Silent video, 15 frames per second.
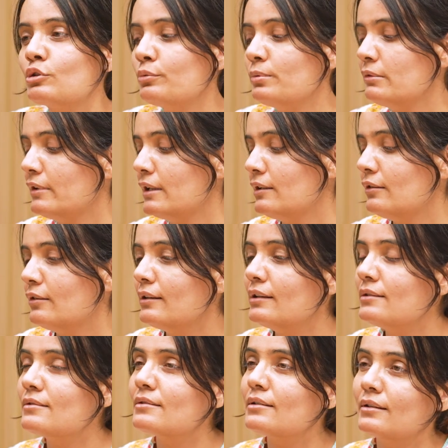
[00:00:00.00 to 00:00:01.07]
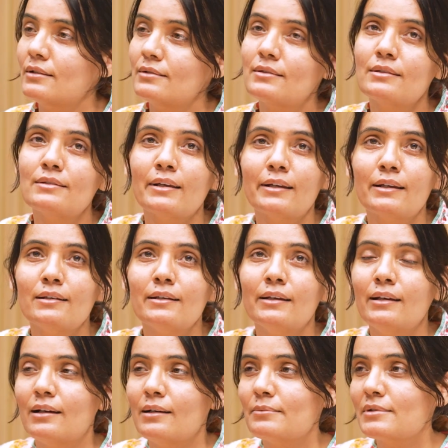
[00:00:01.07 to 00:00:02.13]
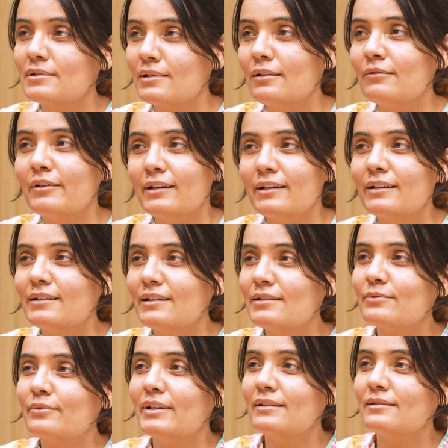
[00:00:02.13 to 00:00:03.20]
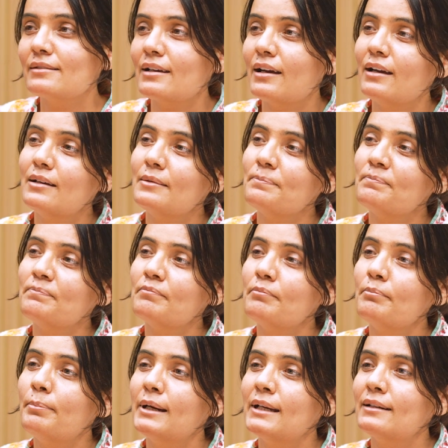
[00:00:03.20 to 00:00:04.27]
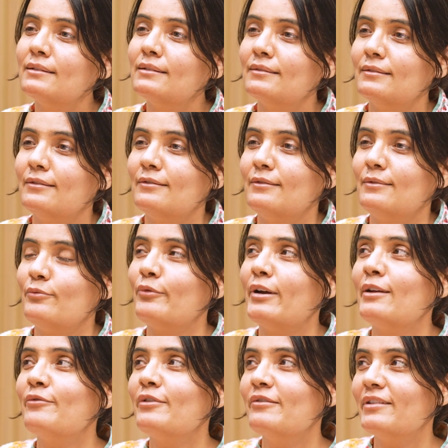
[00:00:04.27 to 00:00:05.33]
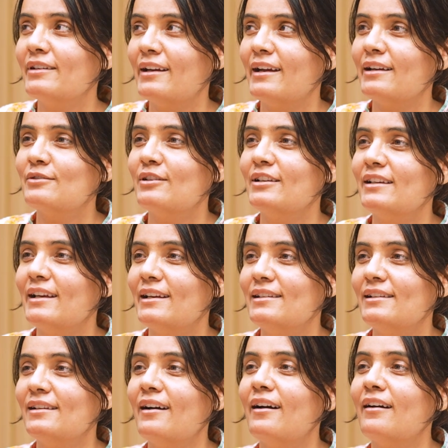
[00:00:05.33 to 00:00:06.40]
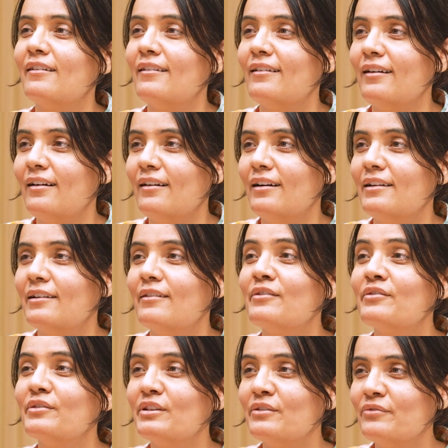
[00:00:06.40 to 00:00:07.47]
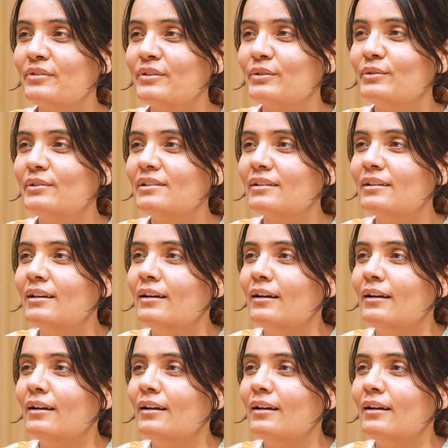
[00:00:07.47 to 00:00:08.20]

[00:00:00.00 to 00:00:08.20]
To be very honest, it's the second day. I'm still wearing these ones, um, but when we were actually getting our car refueled,